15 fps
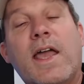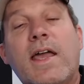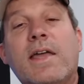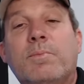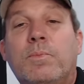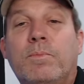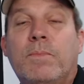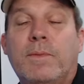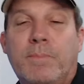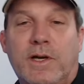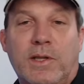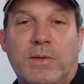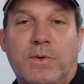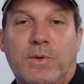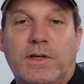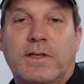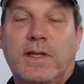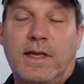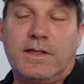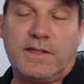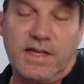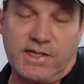And by the way,
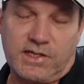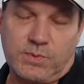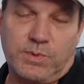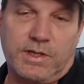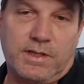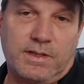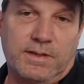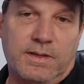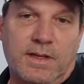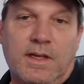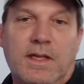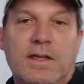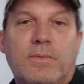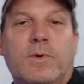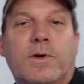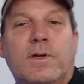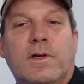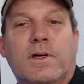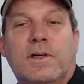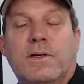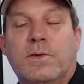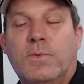and next week when
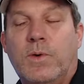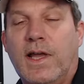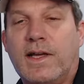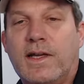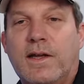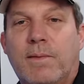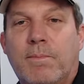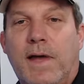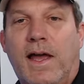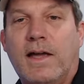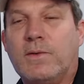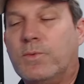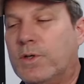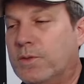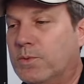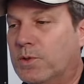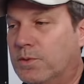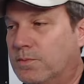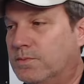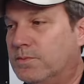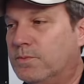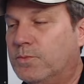I come back,
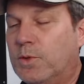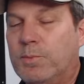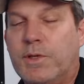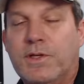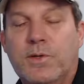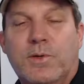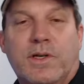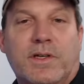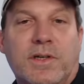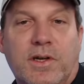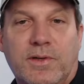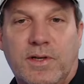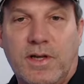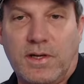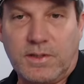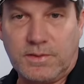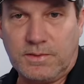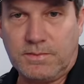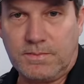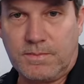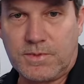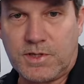we'll be doing another code.
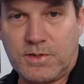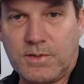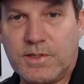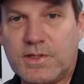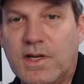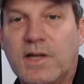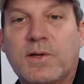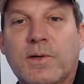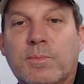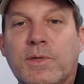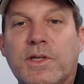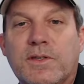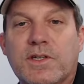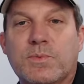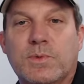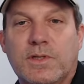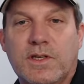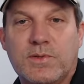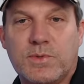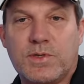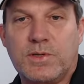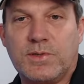So it's not going to be this one.
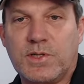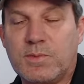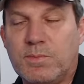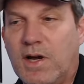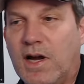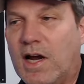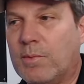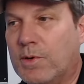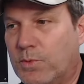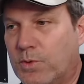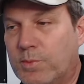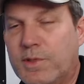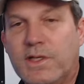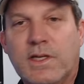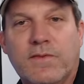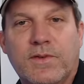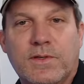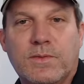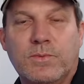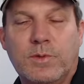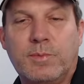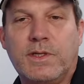This one's going to expire, but we'll be
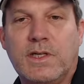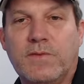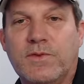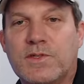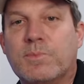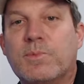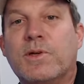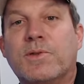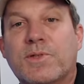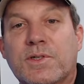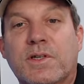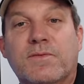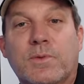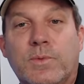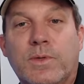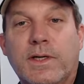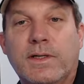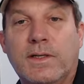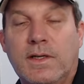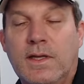giving some other stuff away.